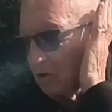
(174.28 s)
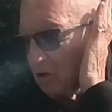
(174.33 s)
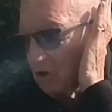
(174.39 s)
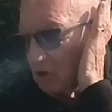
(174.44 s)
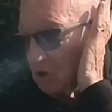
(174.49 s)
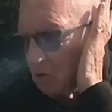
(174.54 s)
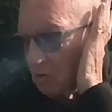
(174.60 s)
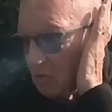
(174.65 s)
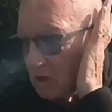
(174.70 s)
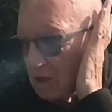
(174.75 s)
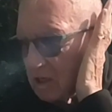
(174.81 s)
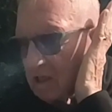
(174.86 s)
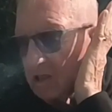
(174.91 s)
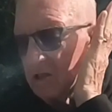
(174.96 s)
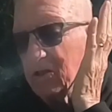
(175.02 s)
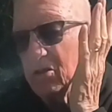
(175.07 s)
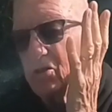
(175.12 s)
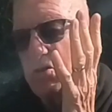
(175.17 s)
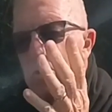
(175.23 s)
hurts your
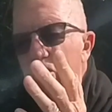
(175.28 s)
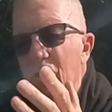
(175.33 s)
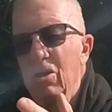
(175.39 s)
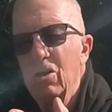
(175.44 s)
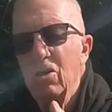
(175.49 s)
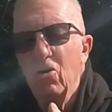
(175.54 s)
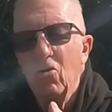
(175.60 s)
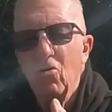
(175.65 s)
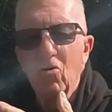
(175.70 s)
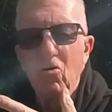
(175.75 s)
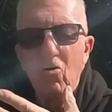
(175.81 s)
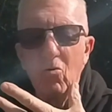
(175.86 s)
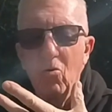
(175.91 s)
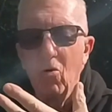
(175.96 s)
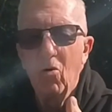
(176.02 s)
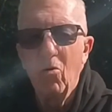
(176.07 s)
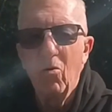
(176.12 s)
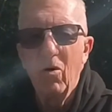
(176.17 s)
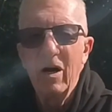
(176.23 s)
ears, or
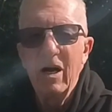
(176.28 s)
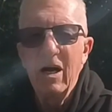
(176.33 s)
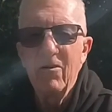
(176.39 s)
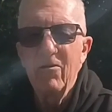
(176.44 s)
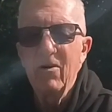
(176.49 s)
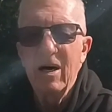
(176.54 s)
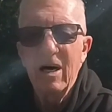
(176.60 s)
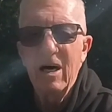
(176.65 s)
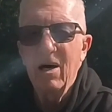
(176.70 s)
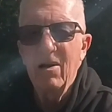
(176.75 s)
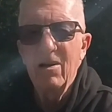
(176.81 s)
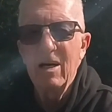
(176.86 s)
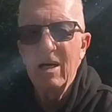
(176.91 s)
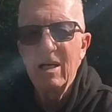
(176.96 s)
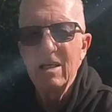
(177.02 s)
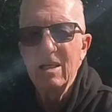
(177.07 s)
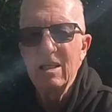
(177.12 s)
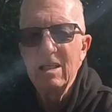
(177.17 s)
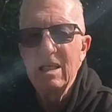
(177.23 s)
whatever, and
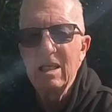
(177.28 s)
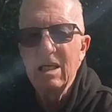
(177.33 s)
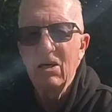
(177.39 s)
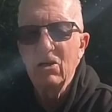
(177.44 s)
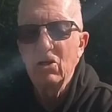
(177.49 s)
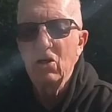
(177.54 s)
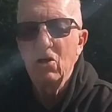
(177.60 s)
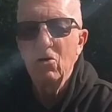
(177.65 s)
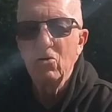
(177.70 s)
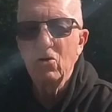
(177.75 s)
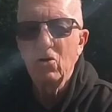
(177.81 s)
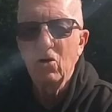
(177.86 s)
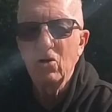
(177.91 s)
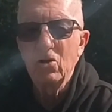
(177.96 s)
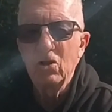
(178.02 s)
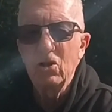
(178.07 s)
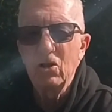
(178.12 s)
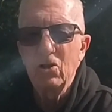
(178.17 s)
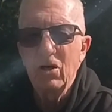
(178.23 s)
then you lose
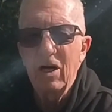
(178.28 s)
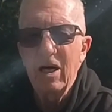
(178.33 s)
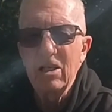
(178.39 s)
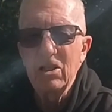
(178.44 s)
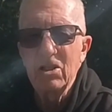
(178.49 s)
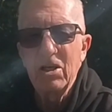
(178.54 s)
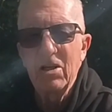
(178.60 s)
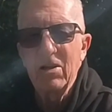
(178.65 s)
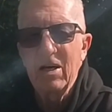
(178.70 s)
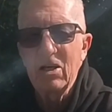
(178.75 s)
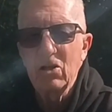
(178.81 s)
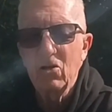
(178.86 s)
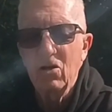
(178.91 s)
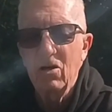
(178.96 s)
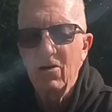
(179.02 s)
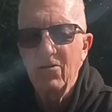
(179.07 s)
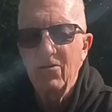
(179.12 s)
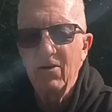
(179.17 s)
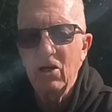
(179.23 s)
concentration. That's
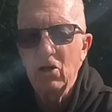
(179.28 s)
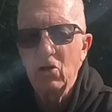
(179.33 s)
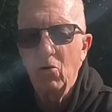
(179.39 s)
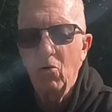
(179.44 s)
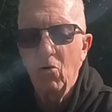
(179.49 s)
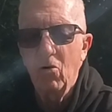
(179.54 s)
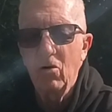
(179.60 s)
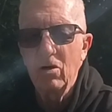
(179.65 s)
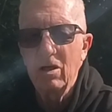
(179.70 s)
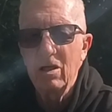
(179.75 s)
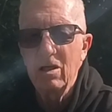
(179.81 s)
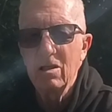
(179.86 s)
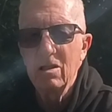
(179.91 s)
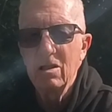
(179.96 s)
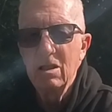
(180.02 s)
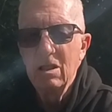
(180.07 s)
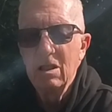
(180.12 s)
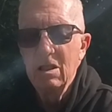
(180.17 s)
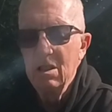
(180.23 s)
going to affect your riding.
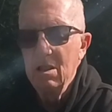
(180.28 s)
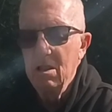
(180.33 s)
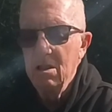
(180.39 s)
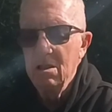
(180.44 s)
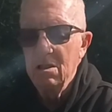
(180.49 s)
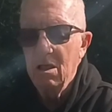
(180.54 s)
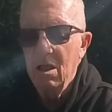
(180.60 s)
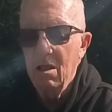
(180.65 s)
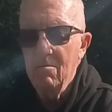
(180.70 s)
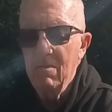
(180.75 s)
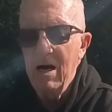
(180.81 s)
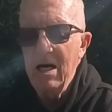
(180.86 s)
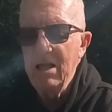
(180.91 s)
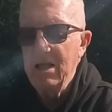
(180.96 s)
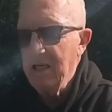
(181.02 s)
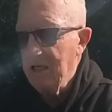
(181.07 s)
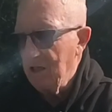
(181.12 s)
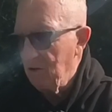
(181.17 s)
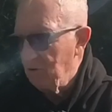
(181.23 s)
So the main
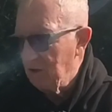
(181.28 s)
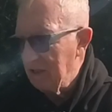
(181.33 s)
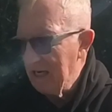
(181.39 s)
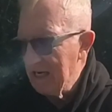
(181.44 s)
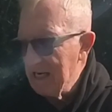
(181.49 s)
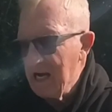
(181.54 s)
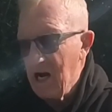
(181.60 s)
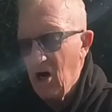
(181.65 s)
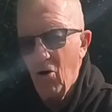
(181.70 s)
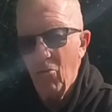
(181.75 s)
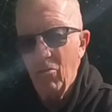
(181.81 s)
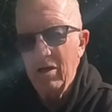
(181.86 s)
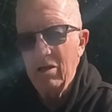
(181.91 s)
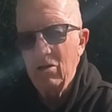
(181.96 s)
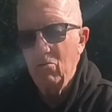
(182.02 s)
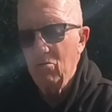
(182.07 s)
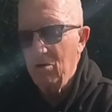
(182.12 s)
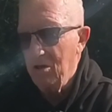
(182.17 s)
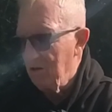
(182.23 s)
thing with any
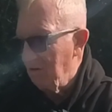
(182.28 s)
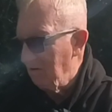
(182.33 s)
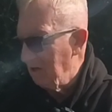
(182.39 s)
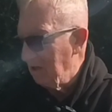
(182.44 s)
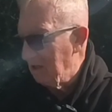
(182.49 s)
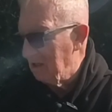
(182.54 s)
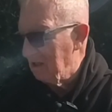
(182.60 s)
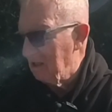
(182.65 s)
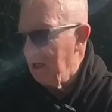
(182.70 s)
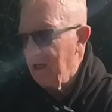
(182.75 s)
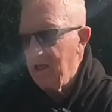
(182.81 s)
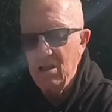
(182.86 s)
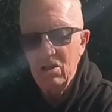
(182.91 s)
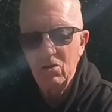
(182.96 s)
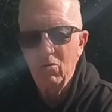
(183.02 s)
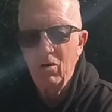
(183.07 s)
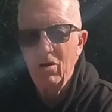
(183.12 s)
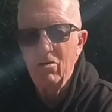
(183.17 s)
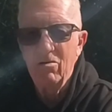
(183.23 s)
helmet, whether it's
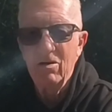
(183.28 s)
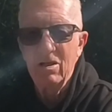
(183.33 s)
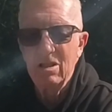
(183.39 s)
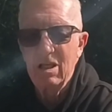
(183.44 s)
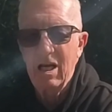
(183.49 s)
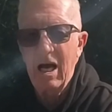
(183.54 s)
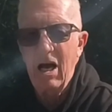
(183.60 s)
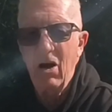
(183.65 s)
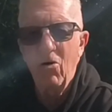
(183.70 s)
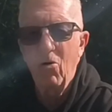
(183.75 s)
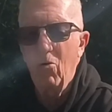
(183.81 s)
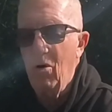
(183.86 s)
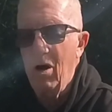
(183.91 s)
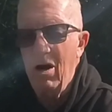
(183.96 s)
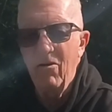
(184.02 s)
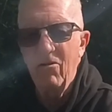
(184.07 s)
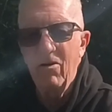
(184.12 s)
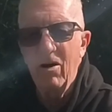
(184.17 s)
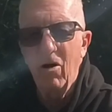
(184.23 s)
this, whether it's an R1air, whatever